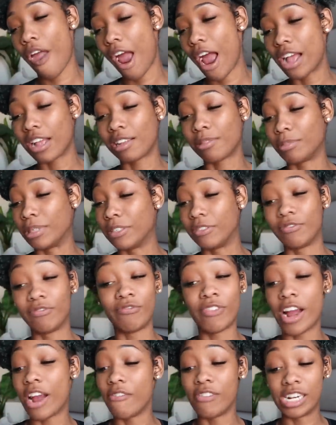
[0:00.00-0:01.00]
that's my
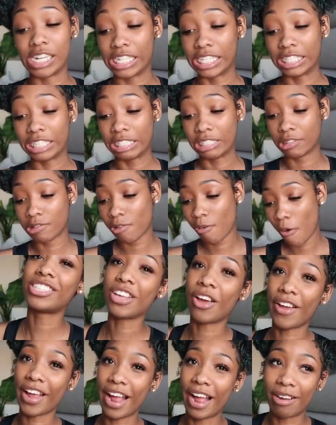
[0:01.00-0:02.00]
favorite island.
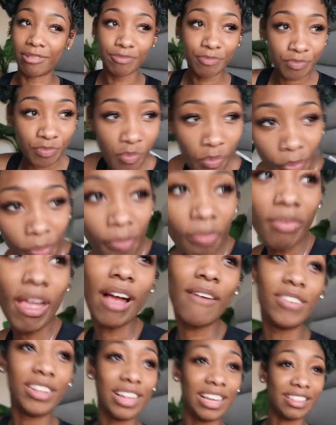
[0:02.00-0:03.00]
So yeah
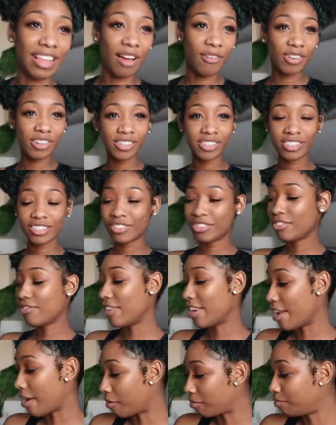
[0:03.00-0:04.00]
feel like that will conclude the
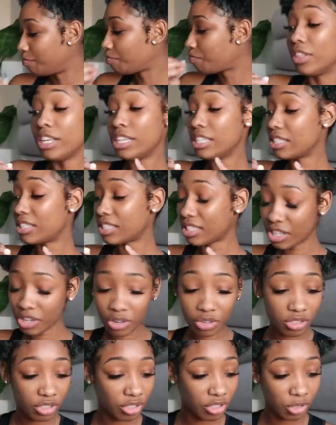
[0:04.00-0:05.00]
video. These
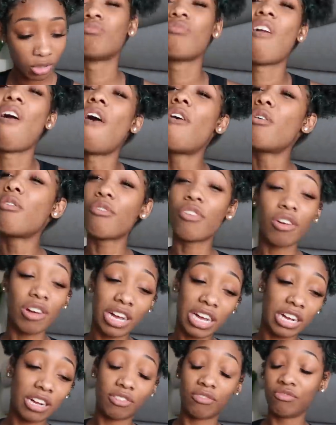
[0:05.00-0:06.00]
Skittles, I don't know
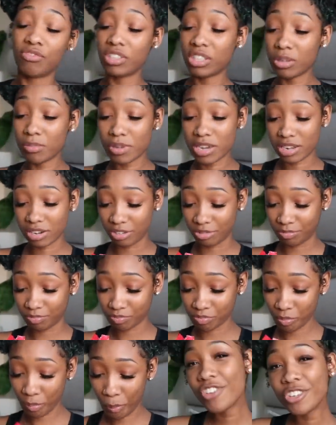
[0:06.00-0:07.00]
how I feel about
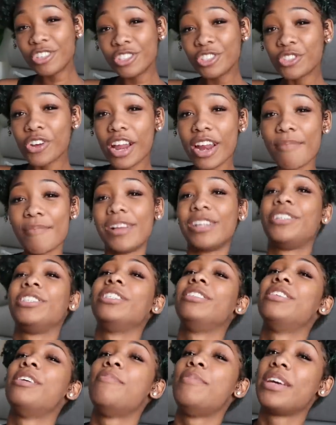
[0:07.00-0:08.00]
them. If you enjoyed it, make sure
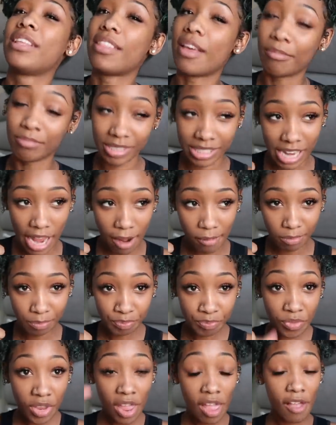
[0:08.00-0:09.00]
you hit a big thumbs up.
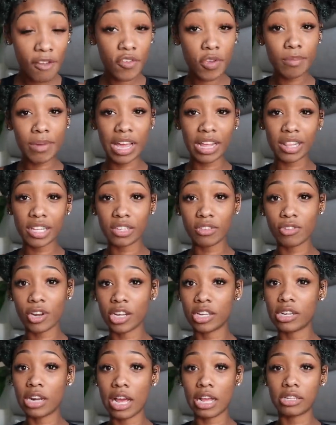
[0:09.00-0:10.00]
If you made this
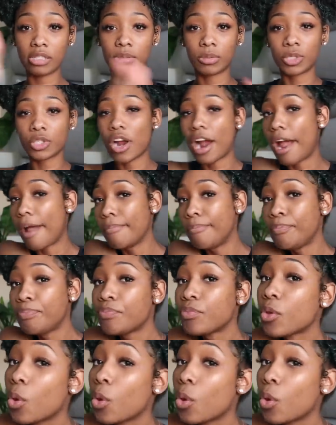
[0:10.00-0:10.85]
far, you're not yet subscribed.